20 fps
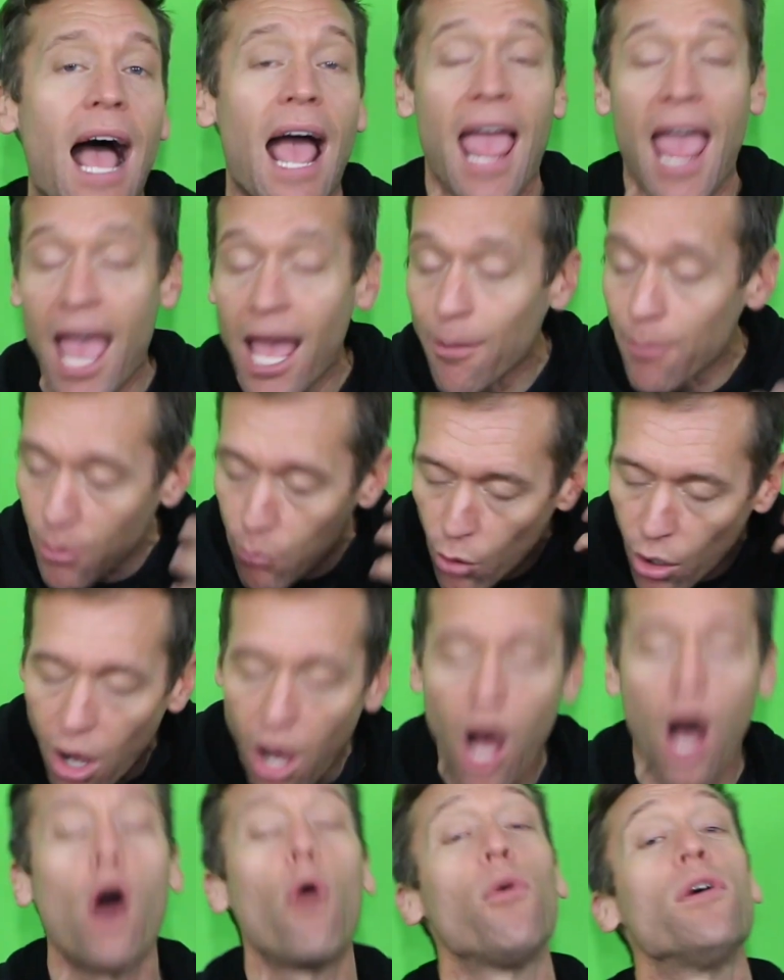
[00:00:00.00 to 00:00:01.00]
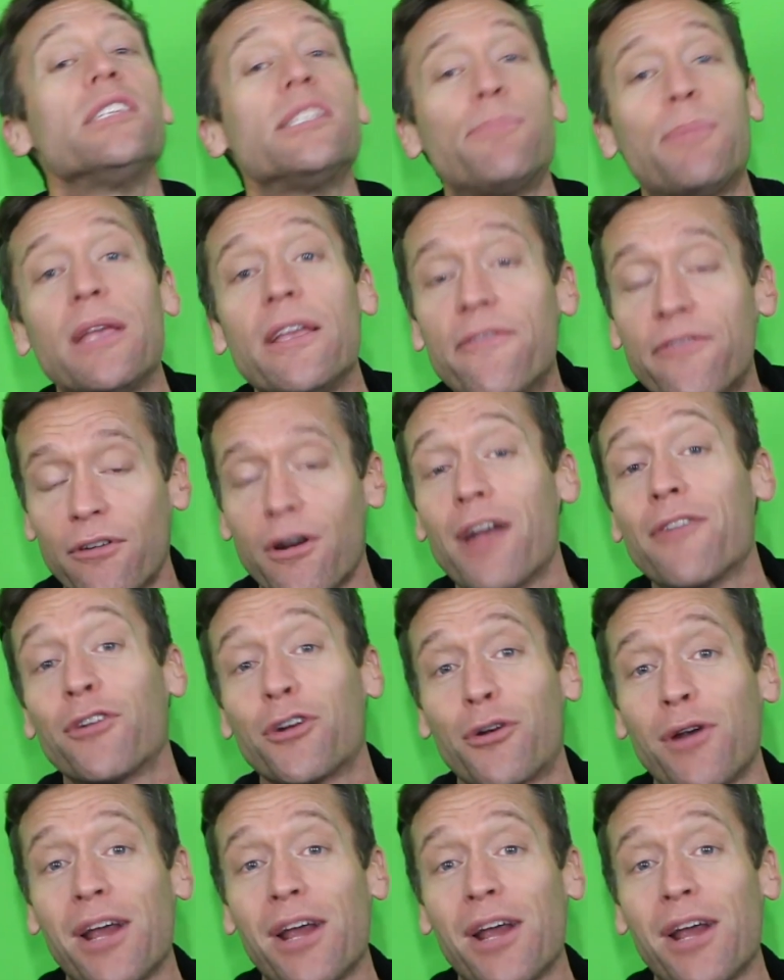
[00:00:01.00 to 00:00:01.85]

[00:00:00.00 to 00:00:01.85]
I am and will always be forever